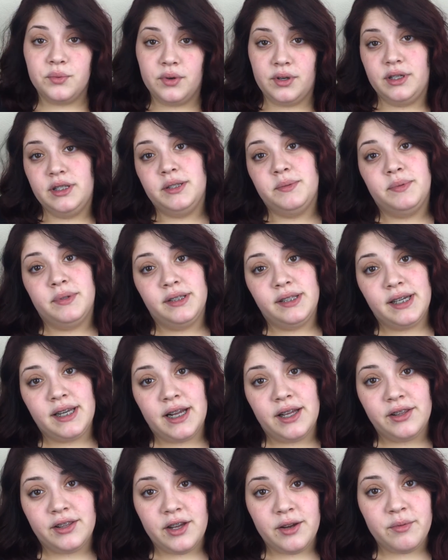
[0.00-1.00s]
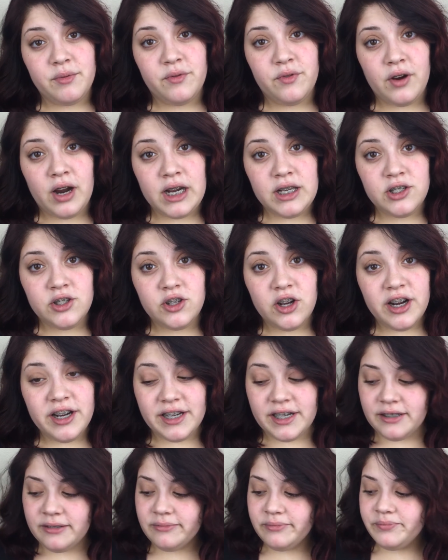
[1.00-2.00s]
wanted to put that out there before I
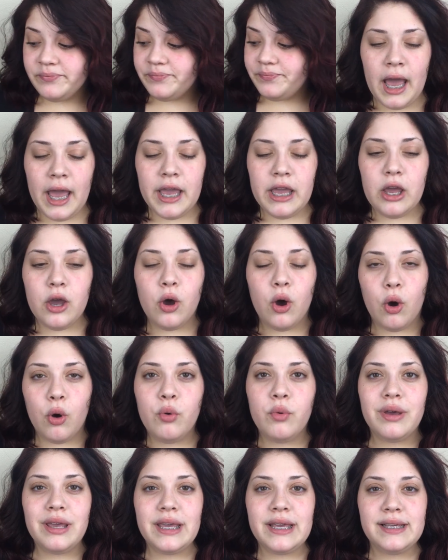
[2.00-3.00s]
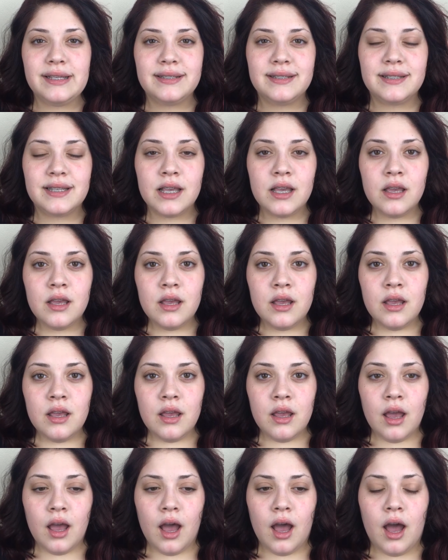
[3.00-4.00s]
started. I always
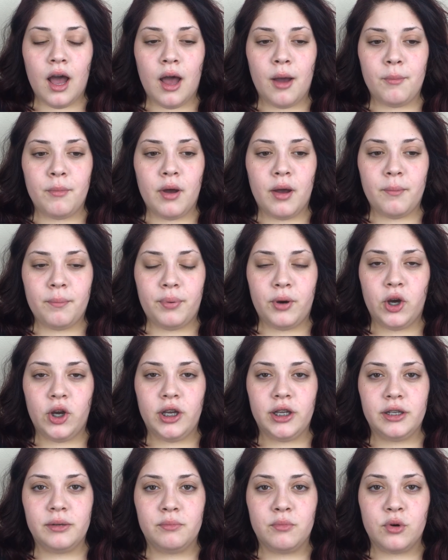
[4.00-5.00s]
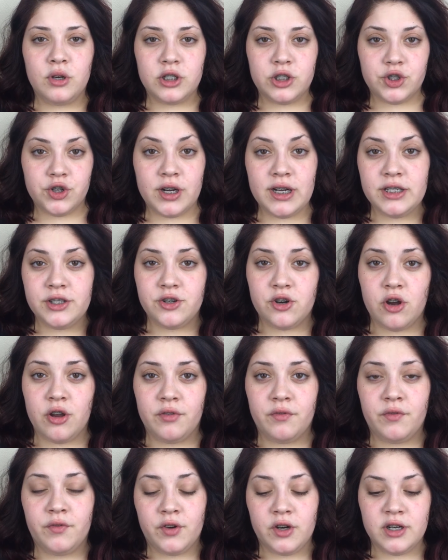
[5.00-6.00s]
put moisturizer on
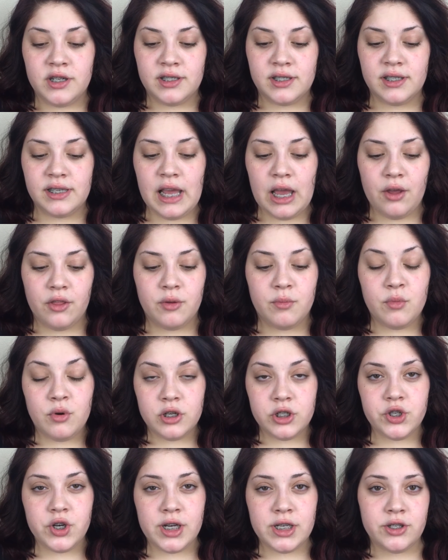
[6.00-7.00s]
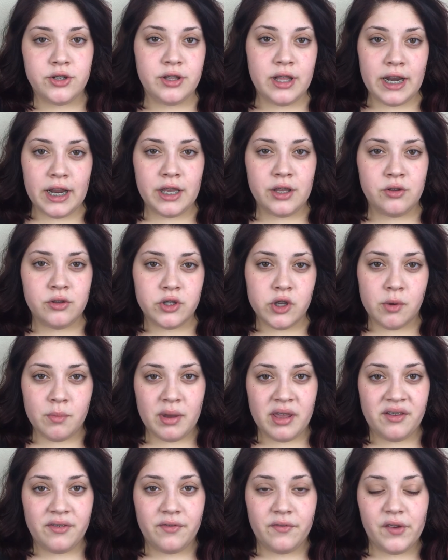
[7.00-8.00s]
first. Now the moisturizer that I use on
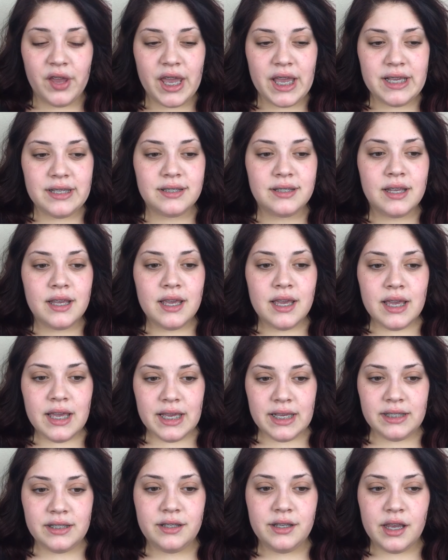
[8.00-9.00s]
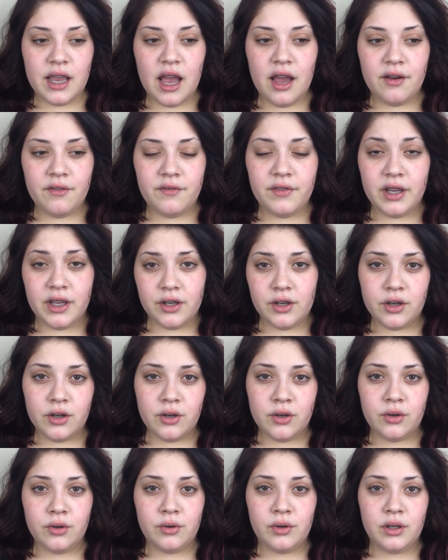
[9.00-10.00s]
my face is the
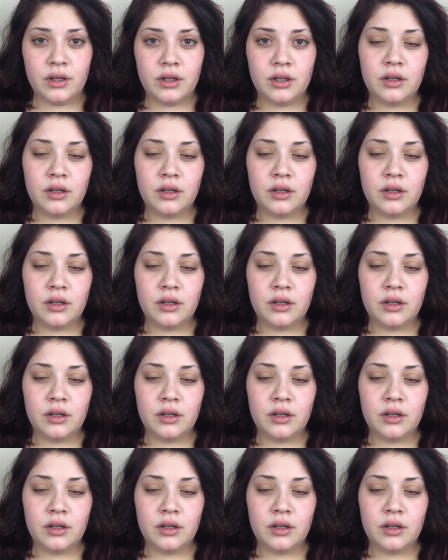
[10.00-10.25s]
Aveeno